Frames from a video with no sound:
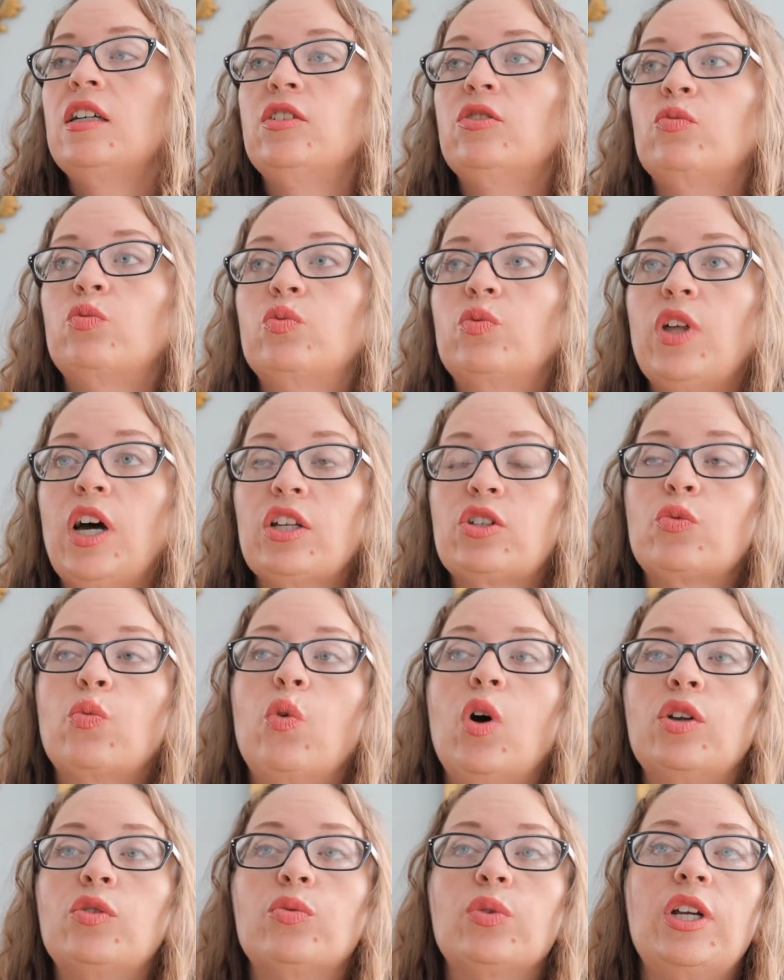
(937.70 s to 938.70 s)
That's
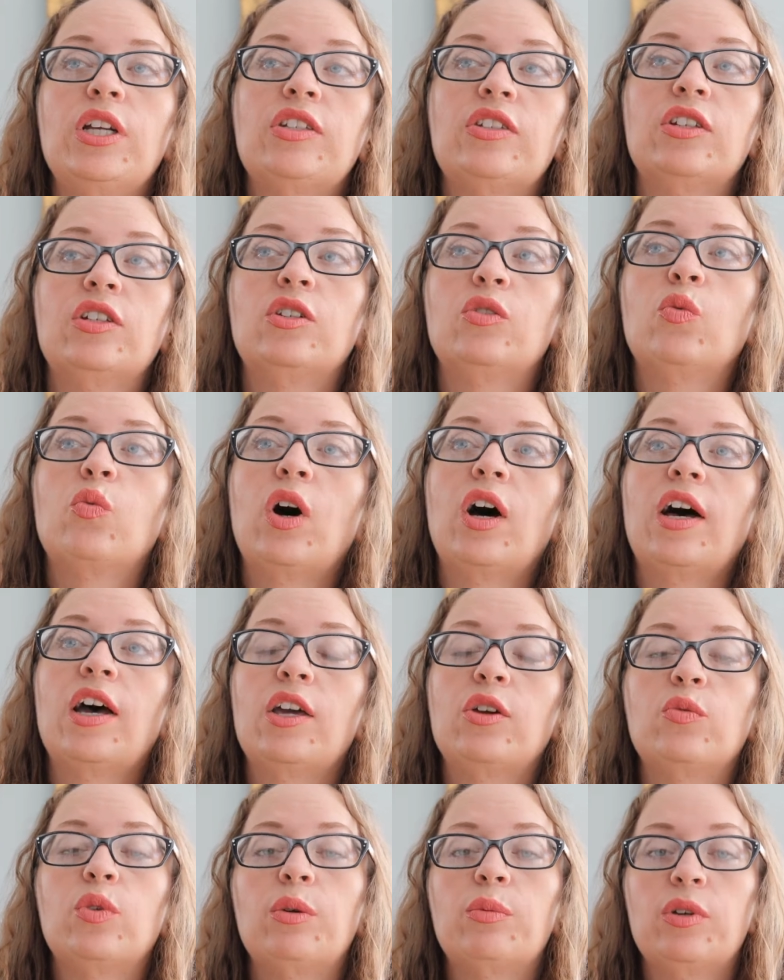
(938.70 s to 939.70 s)
one reason
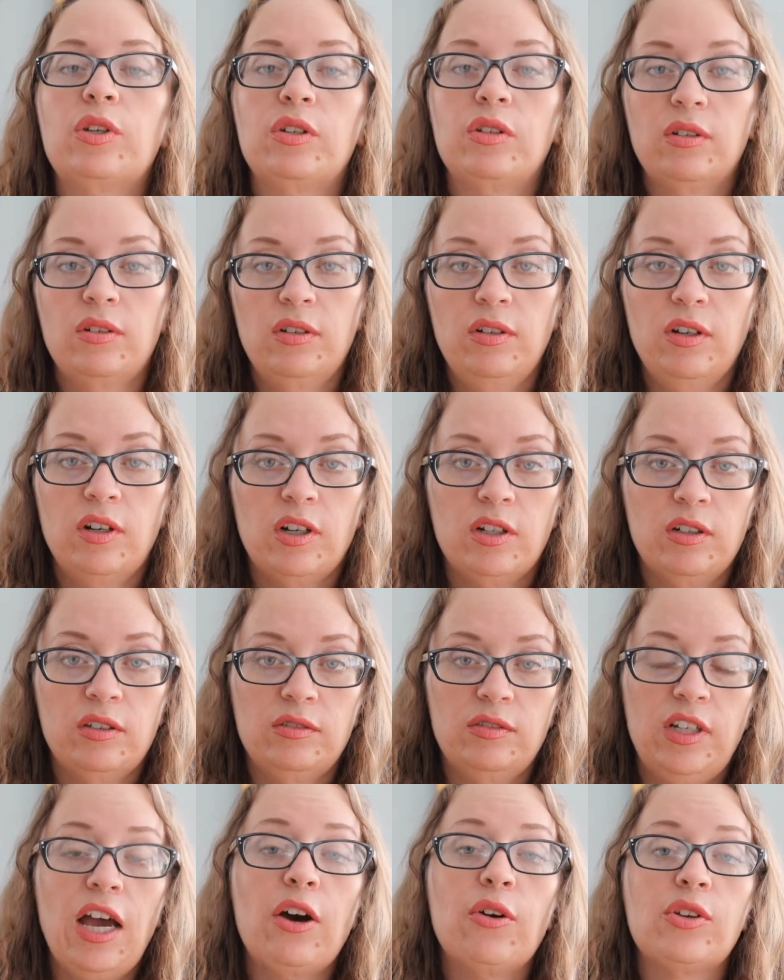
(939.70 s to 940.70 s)
why women
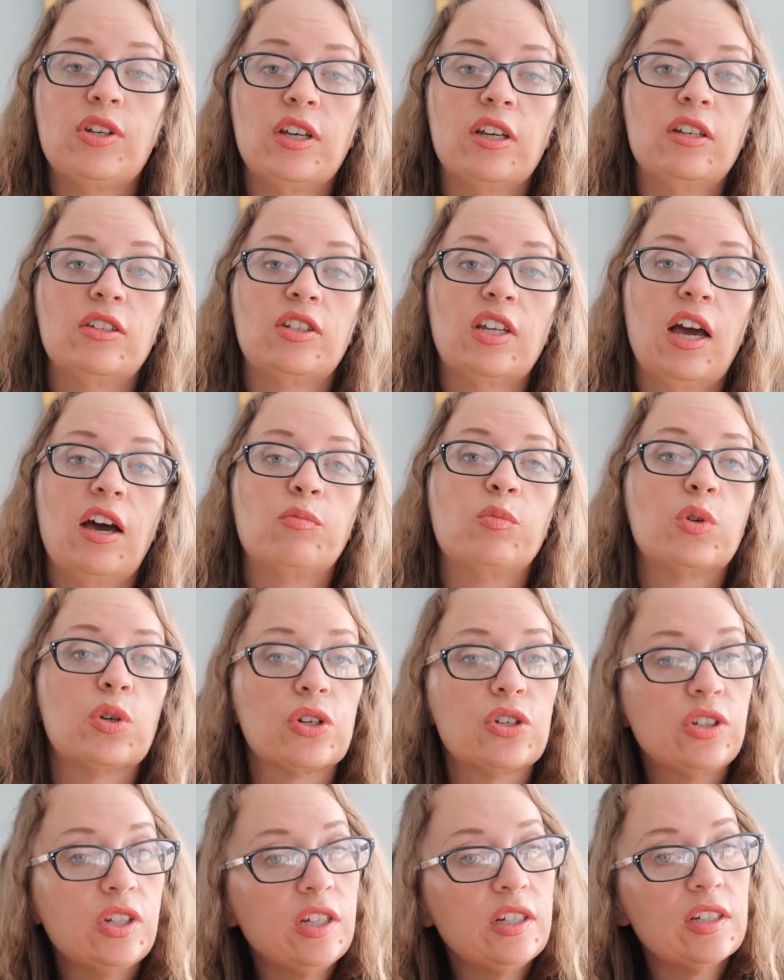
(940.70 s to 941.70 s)
nowadays have
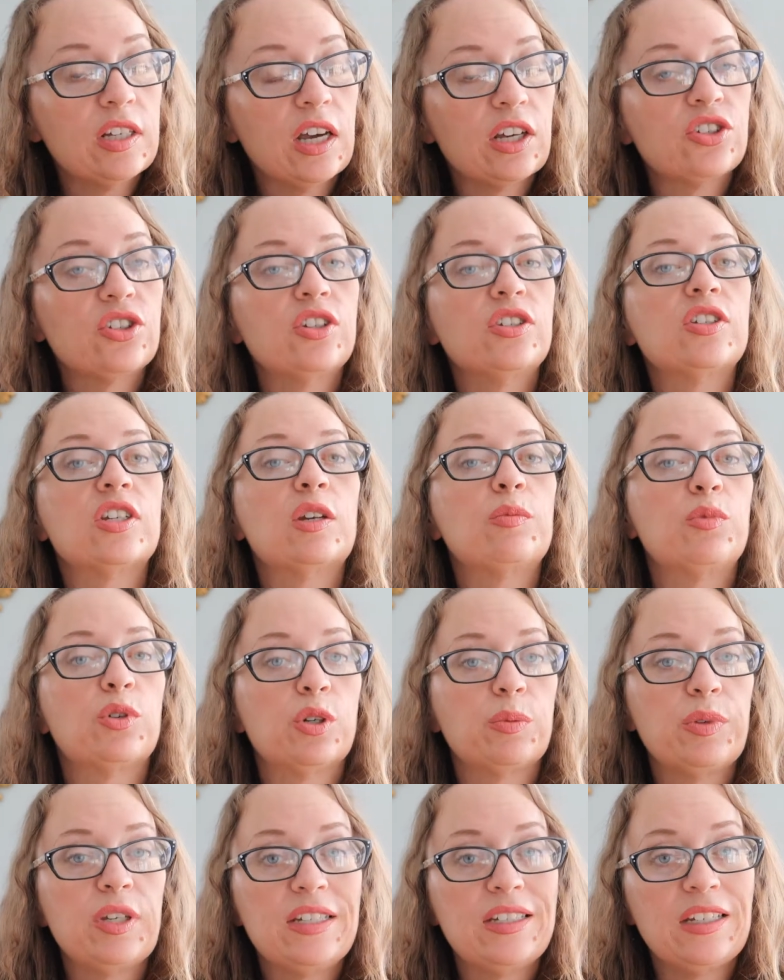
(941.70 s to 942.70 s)
more C-sections and
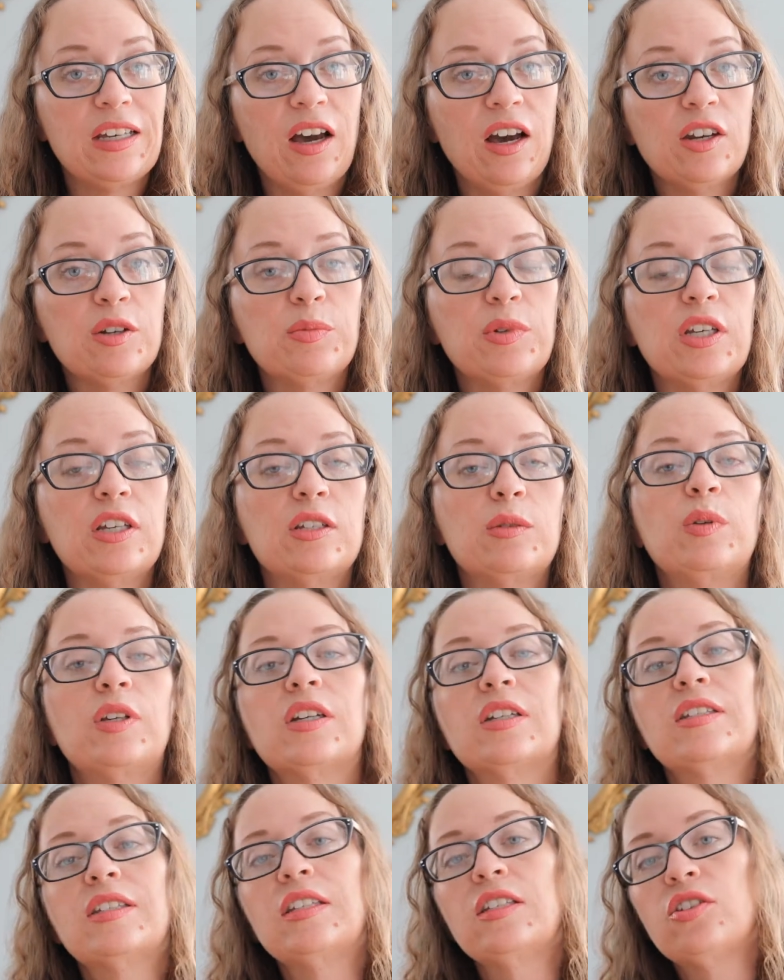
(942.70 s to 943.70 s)
more episiotomies,
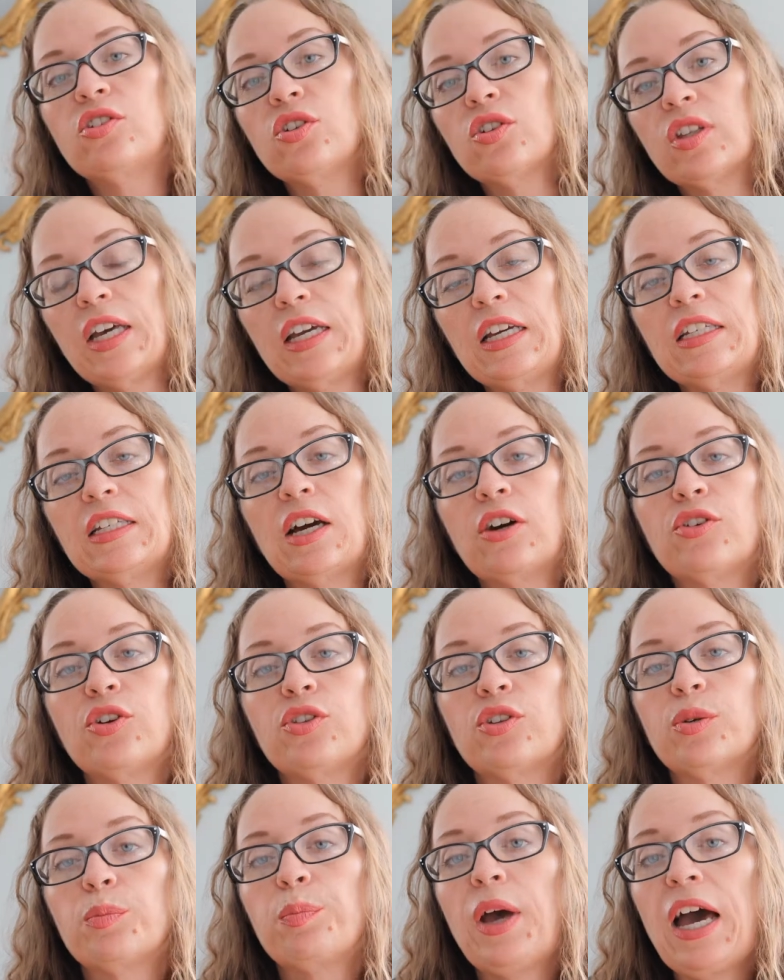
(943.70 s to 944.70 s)
because since they're laying down on
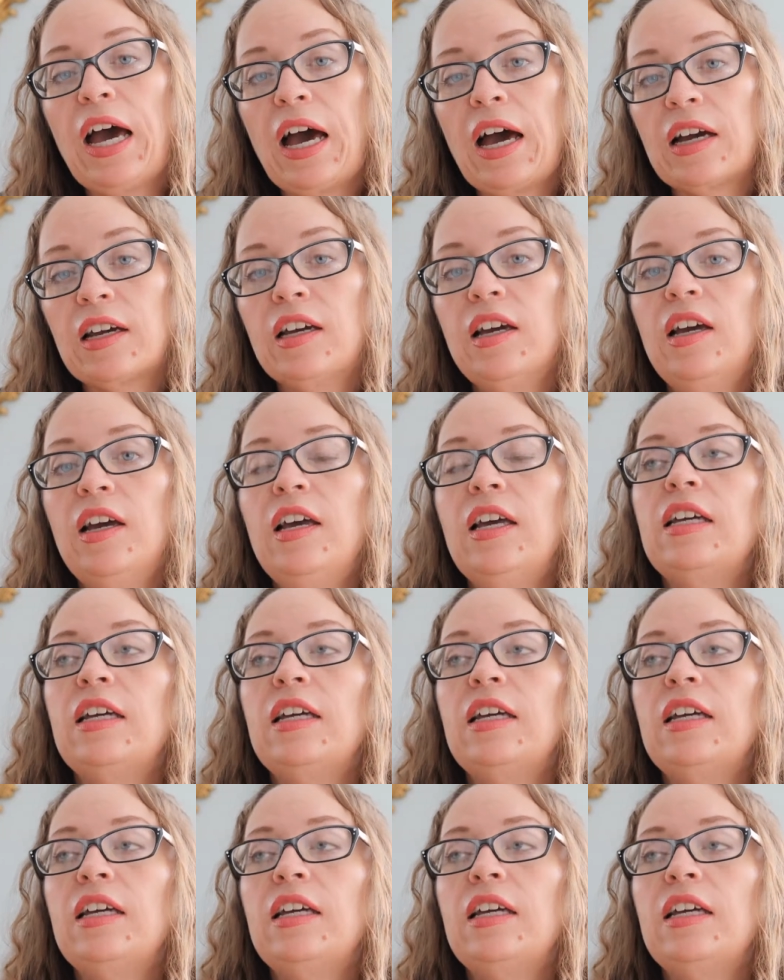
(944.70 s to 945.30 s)
their back,